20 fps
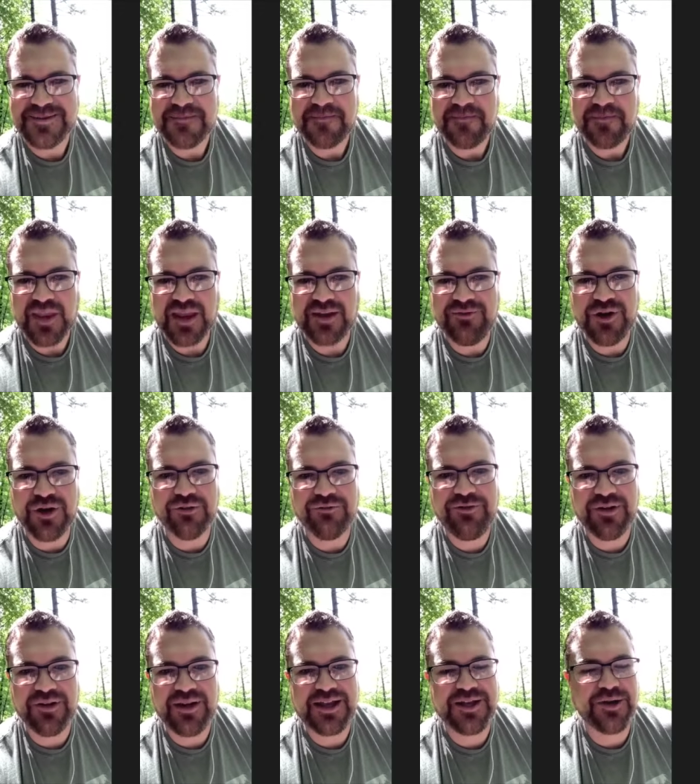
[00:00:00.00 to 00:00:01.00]
If you don't
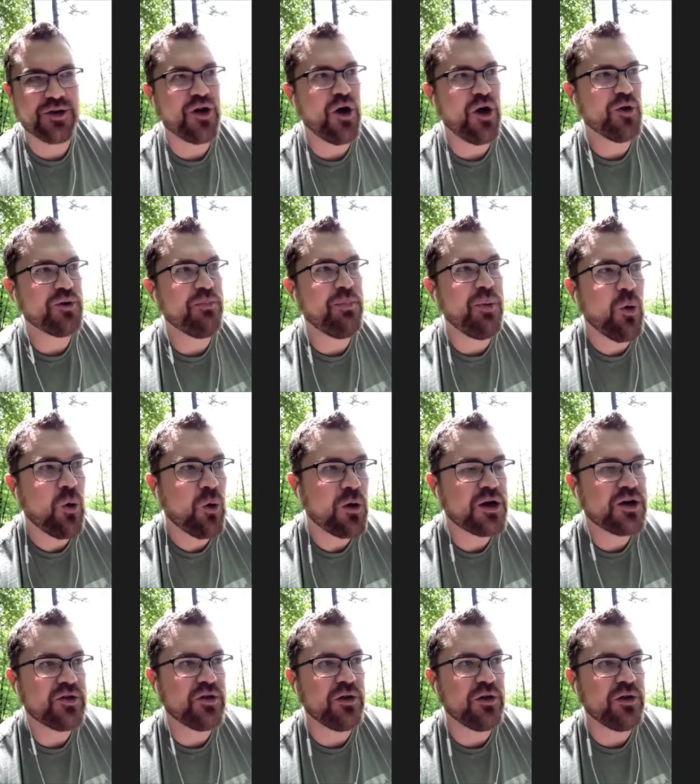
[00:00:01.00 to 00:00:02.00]
feel like you're called to pour
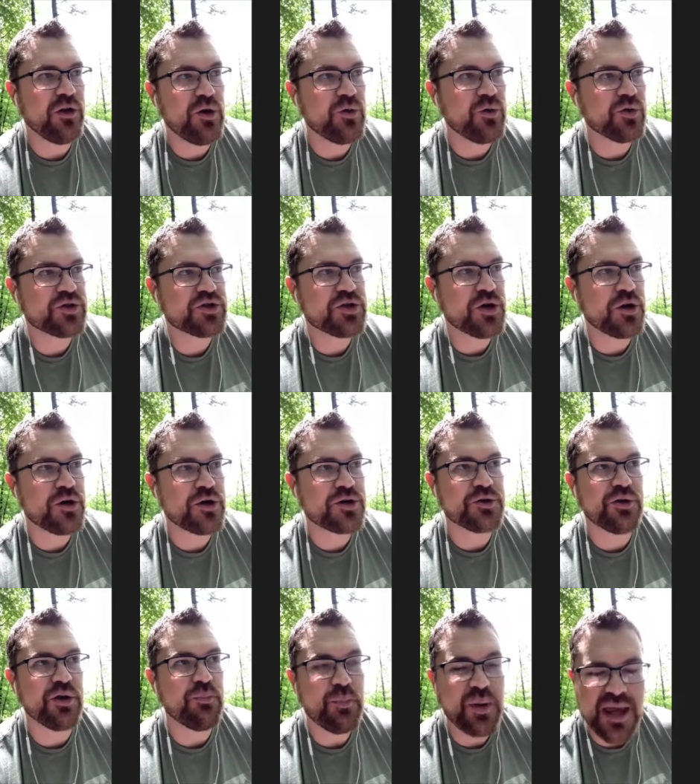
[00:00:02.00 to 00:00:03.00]
into the local church or the
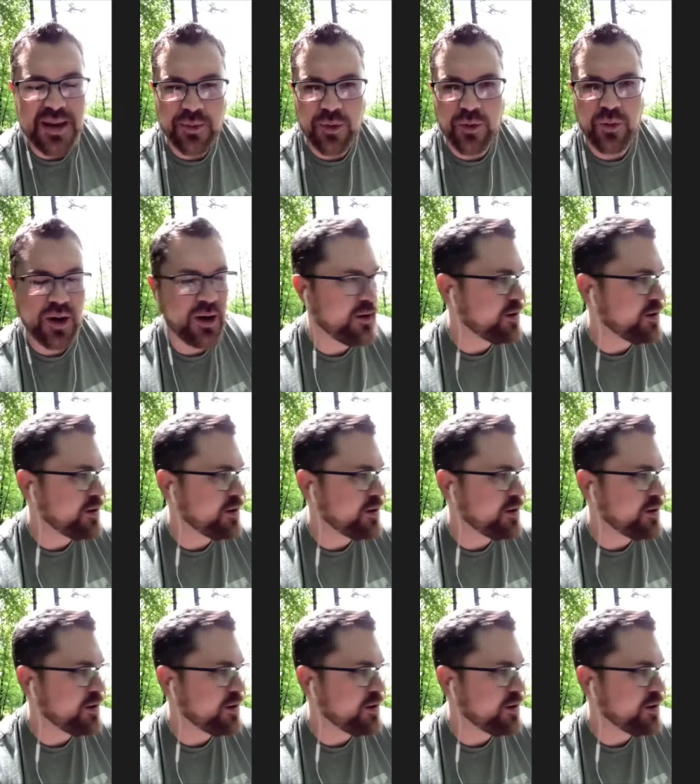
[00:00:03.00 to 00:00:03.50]
people where you're